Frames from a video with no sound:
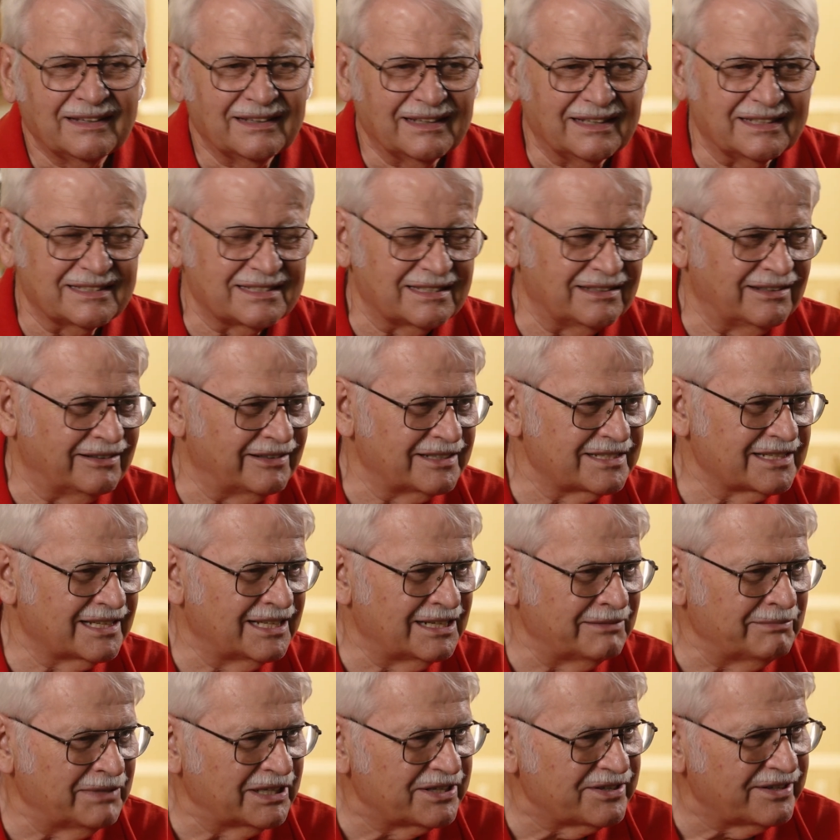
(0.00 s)
I said, always got
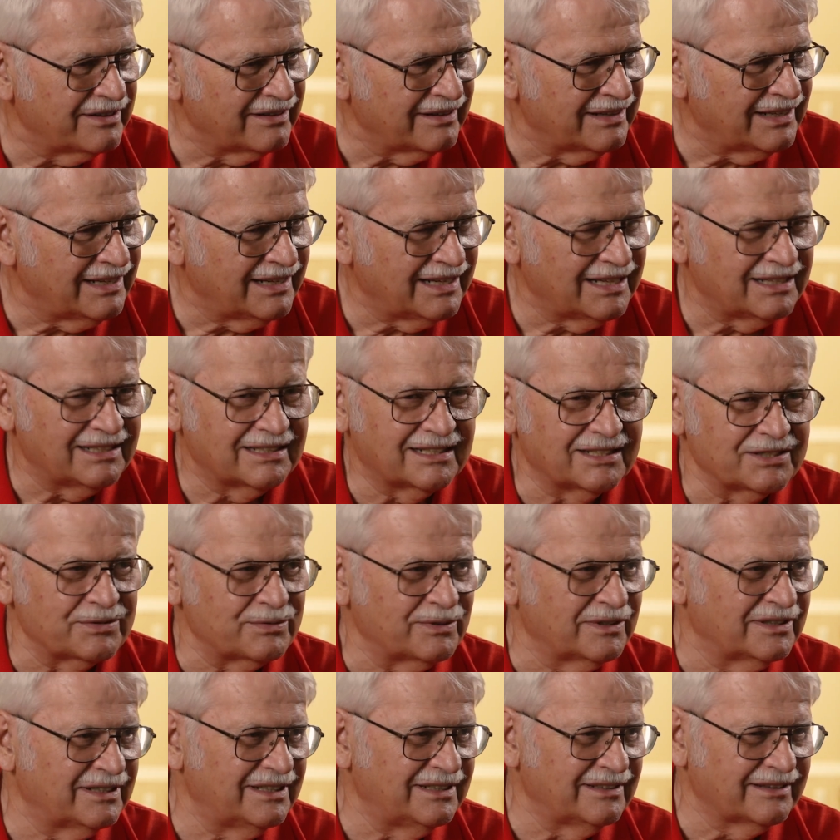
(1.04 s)
to make sure of that because
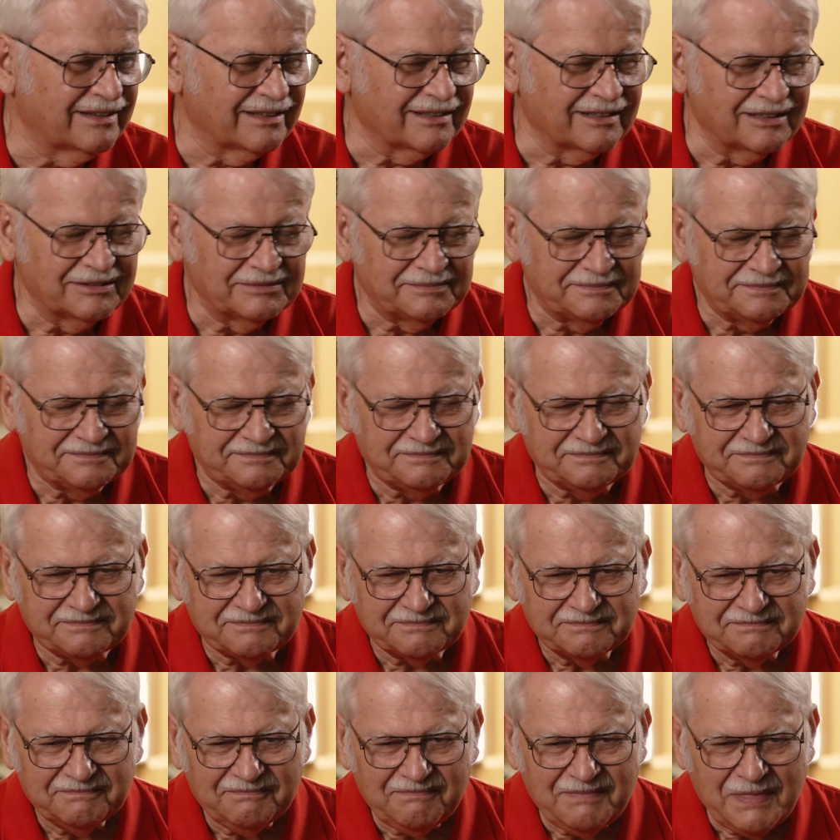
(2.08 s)
we're out there.
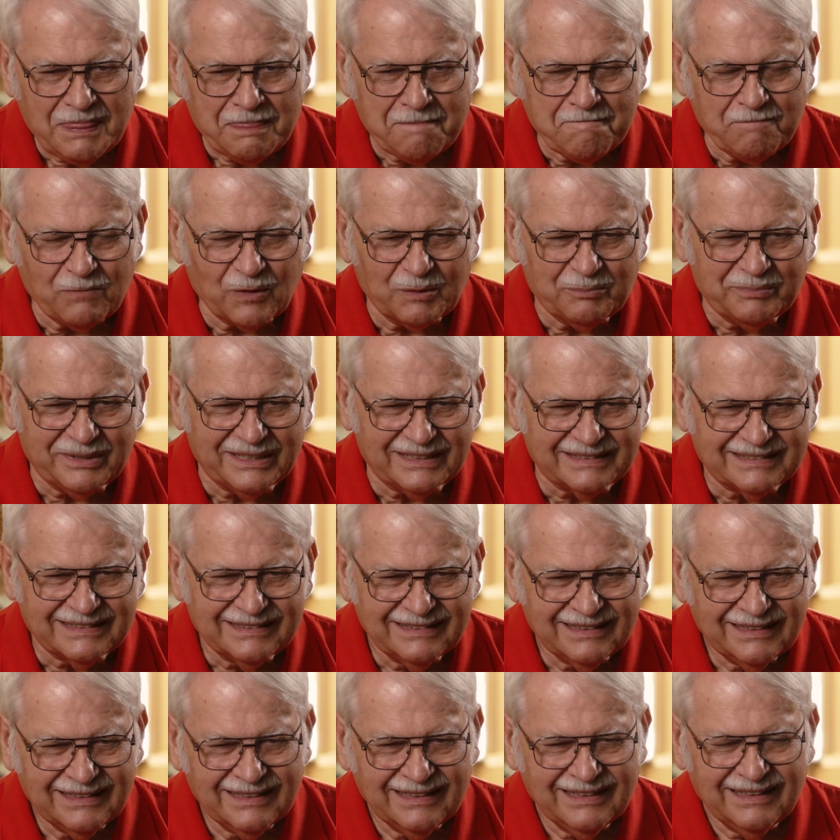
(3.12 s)
But
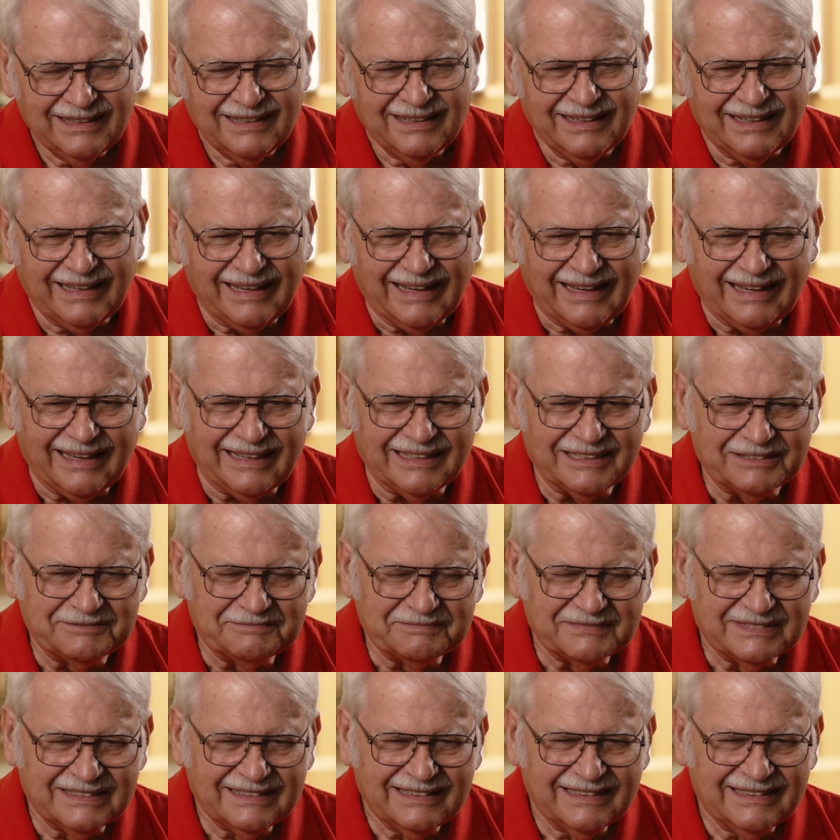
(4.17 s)
yeah,
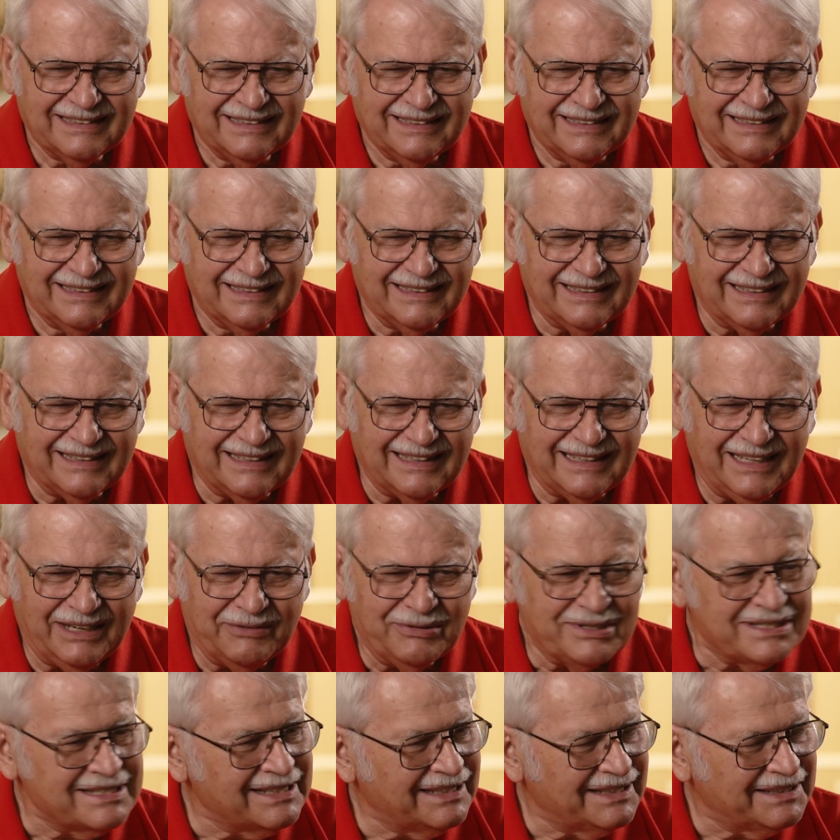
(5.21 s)
uh, he
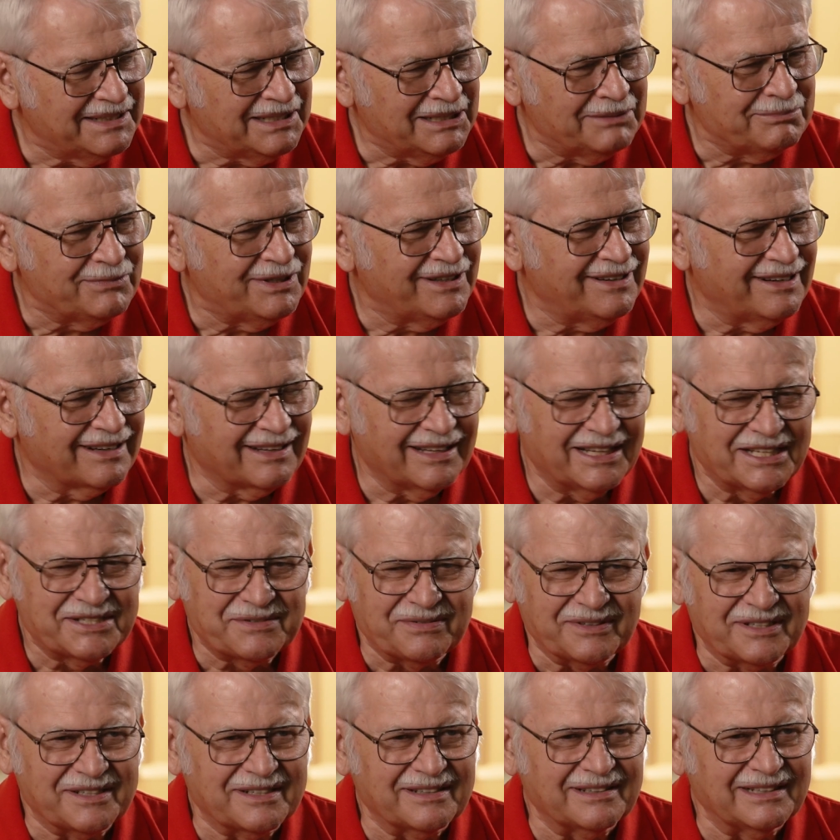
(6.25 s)
wasn't a dumb dog, that's
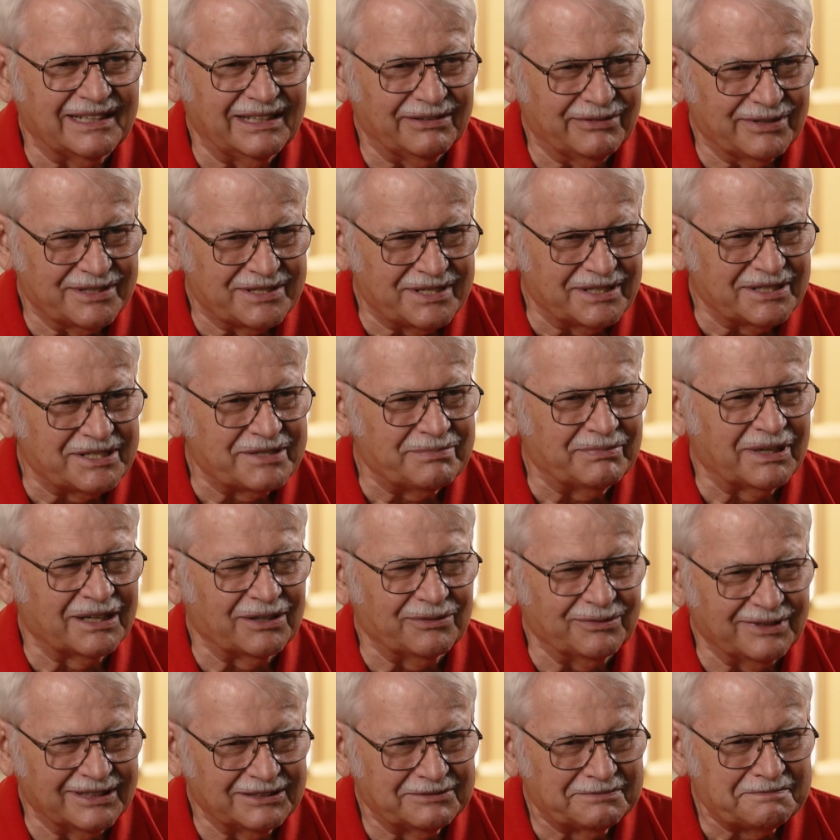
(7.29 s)
for sure. He was a smart
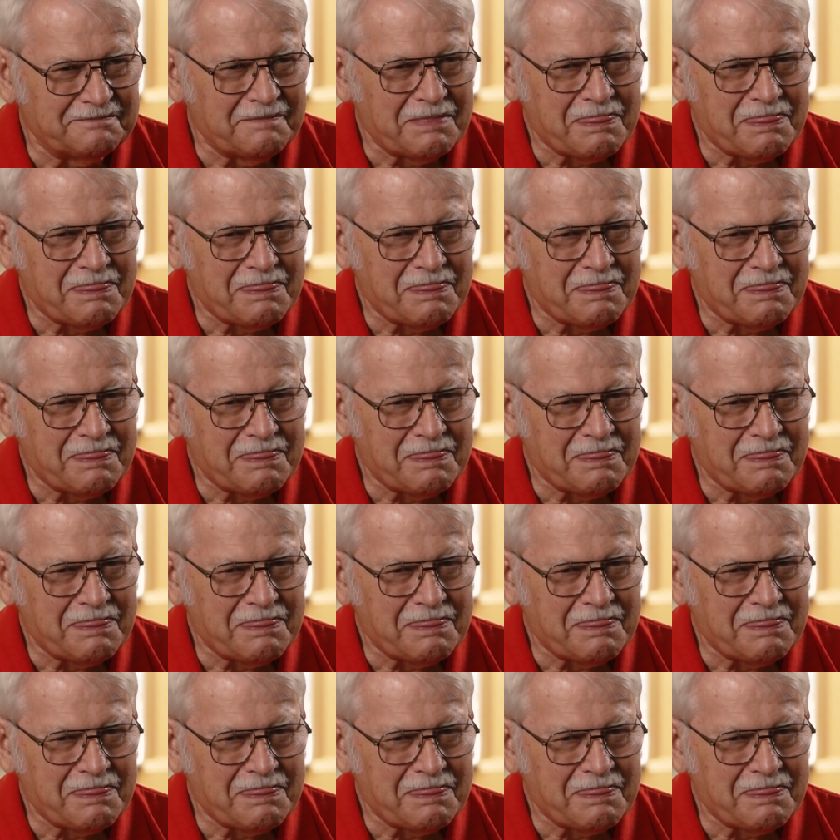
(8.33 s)
one.